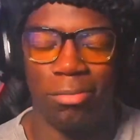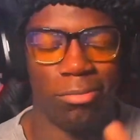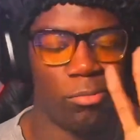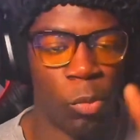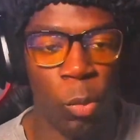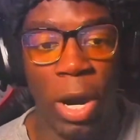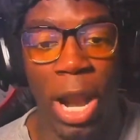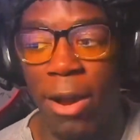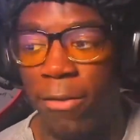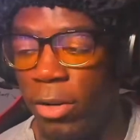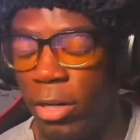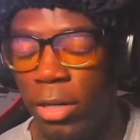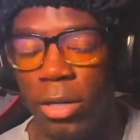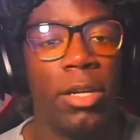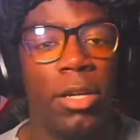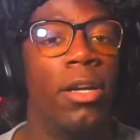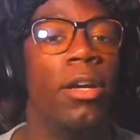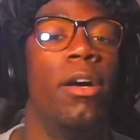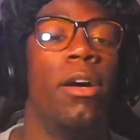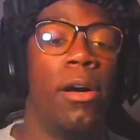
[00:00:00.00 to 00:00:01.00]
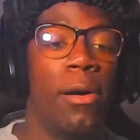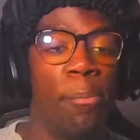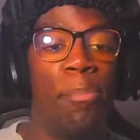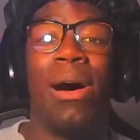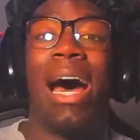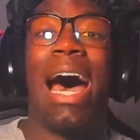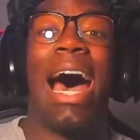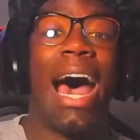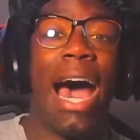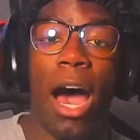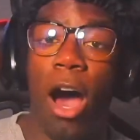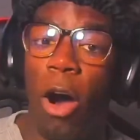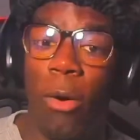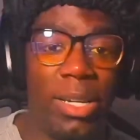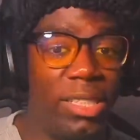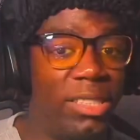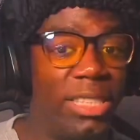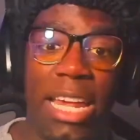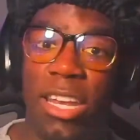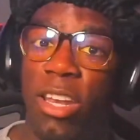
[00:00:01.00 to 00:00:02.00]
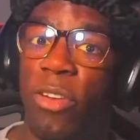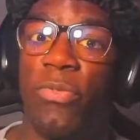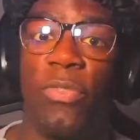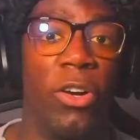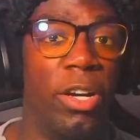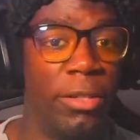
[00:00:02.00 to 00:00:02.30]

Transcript: Whatever. But I always sat in the